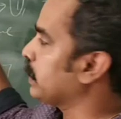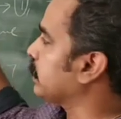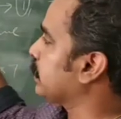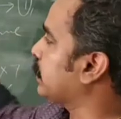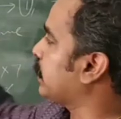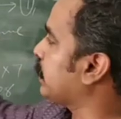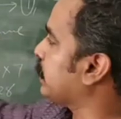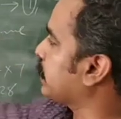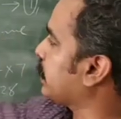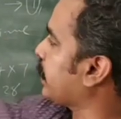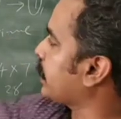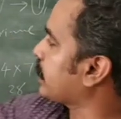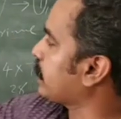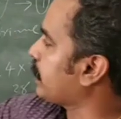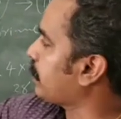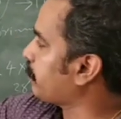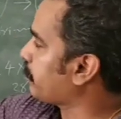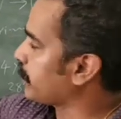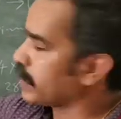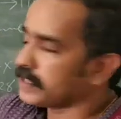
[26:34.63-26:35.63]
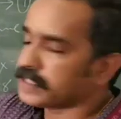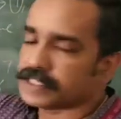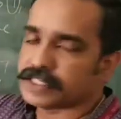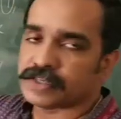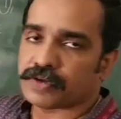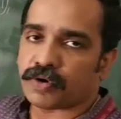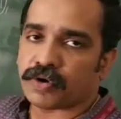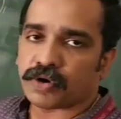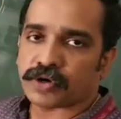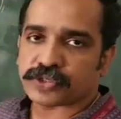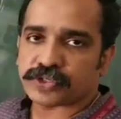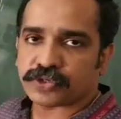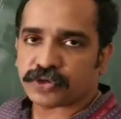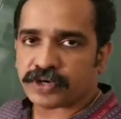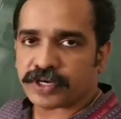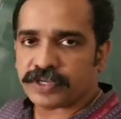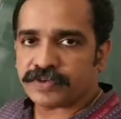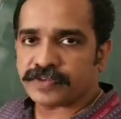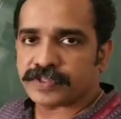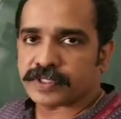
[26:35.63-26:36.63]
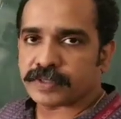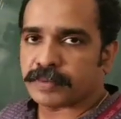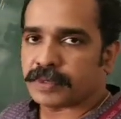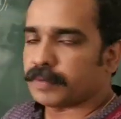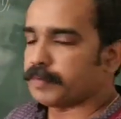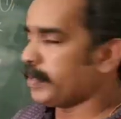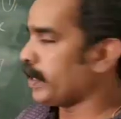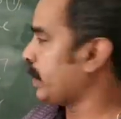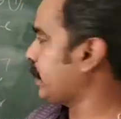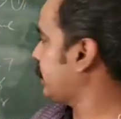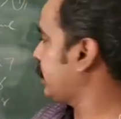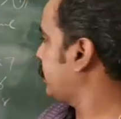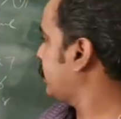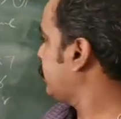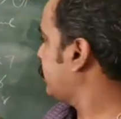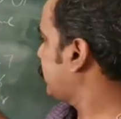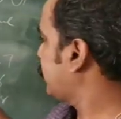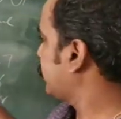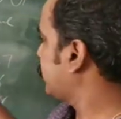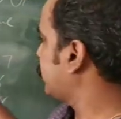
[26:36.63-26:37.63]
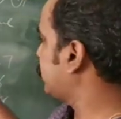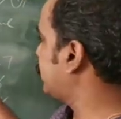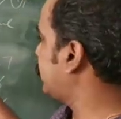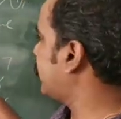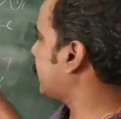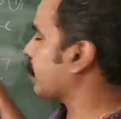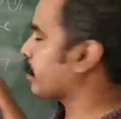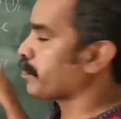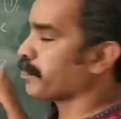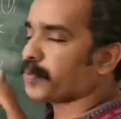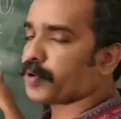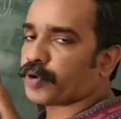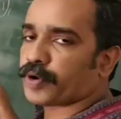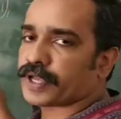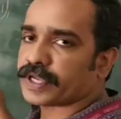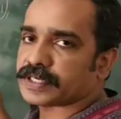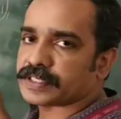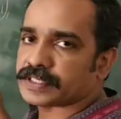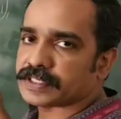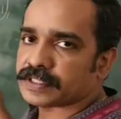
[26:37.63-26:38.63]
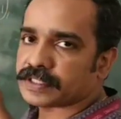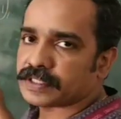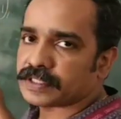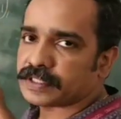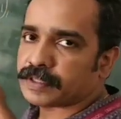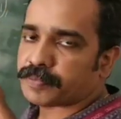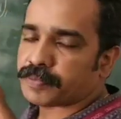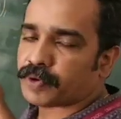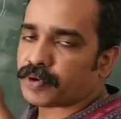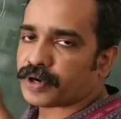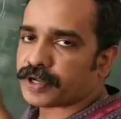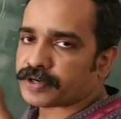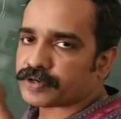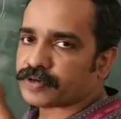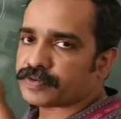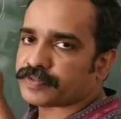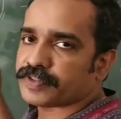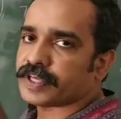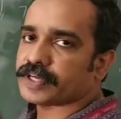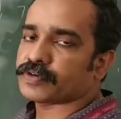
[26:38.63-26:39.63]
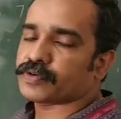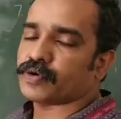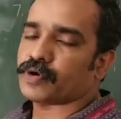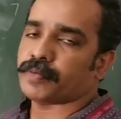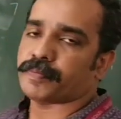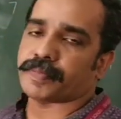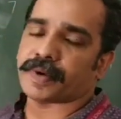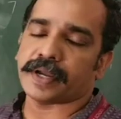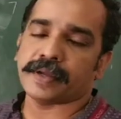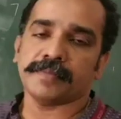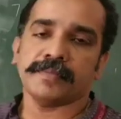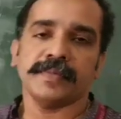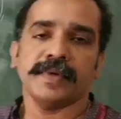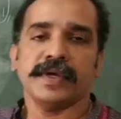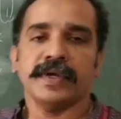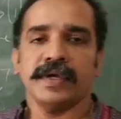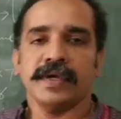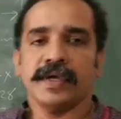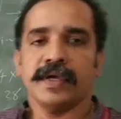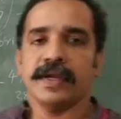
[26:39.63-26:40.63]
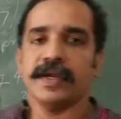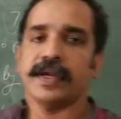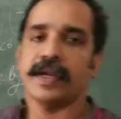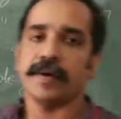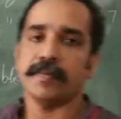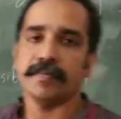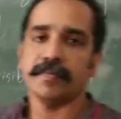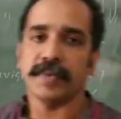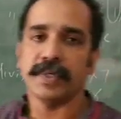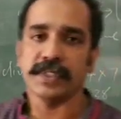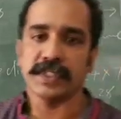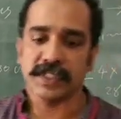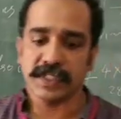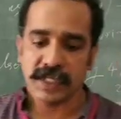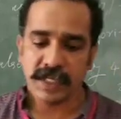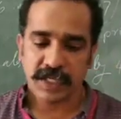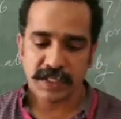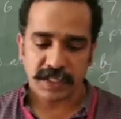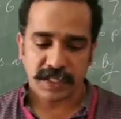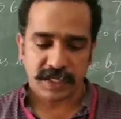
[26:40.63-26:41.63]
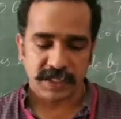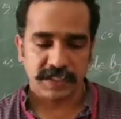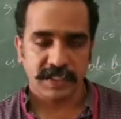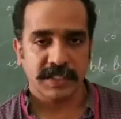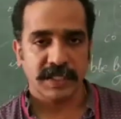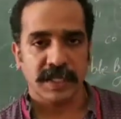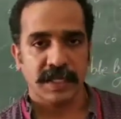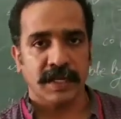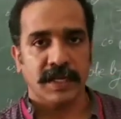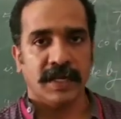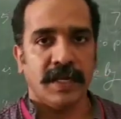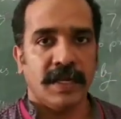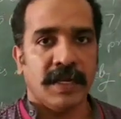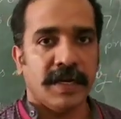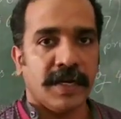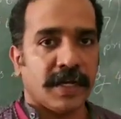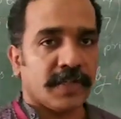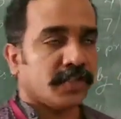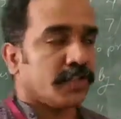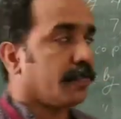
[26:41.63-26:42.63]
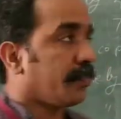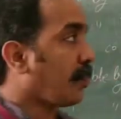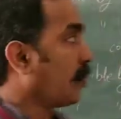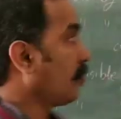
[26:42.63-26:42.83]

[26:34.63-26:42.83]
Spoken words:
then that number is also divisible by their product, the product of their co-prime numbers. That is the next